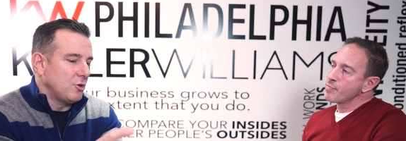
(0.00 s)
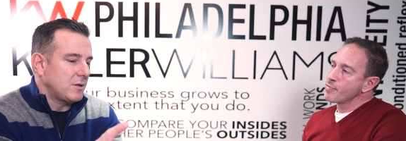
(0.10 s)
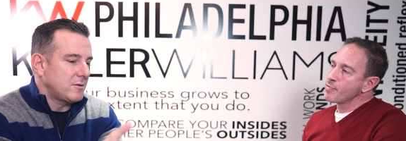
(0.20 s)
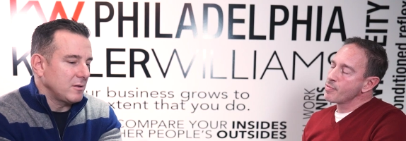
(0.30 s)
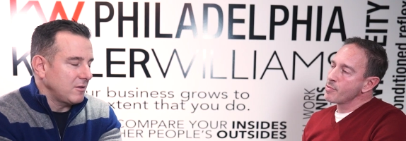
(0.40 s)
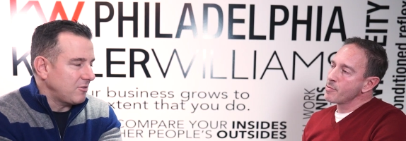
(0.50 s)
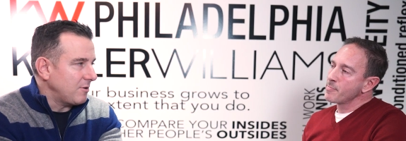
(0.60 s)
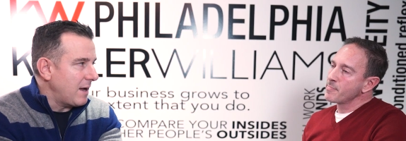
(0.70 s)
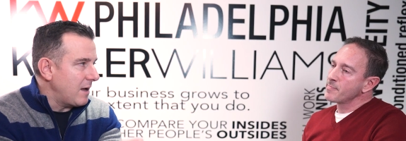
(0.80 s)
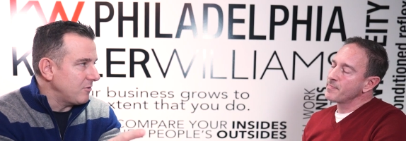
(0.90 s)
Speaker 1: looking to list
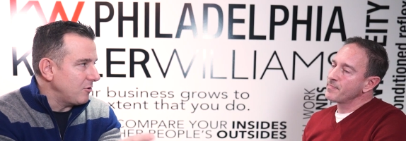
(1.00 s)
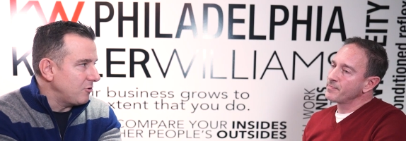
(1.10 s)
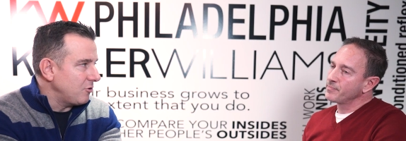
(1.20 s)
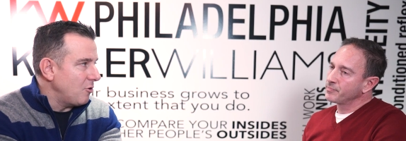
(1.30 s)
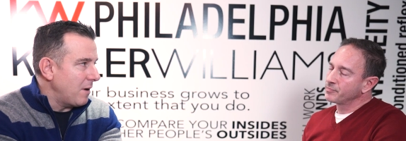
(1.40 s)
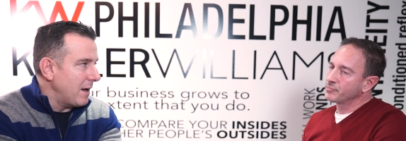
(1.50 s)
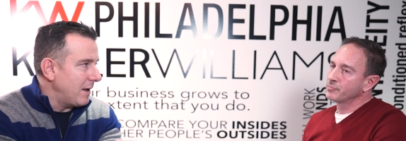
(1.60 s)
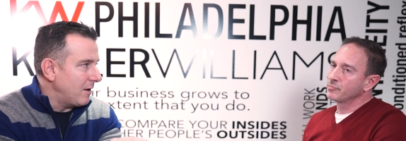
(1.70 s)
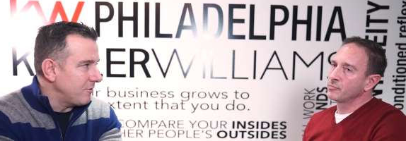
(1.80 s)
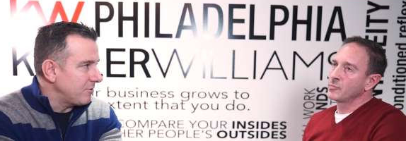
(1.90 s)
their house or to go buy a
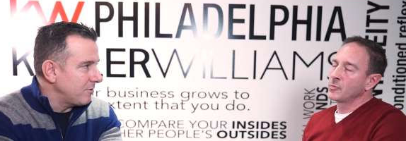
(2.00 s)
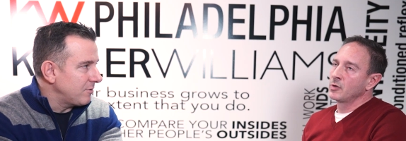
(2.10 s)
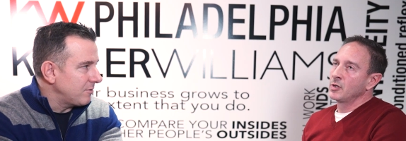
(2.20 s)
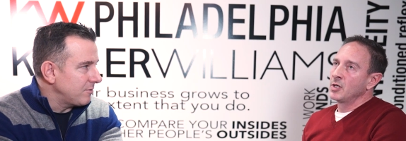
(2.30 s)
house?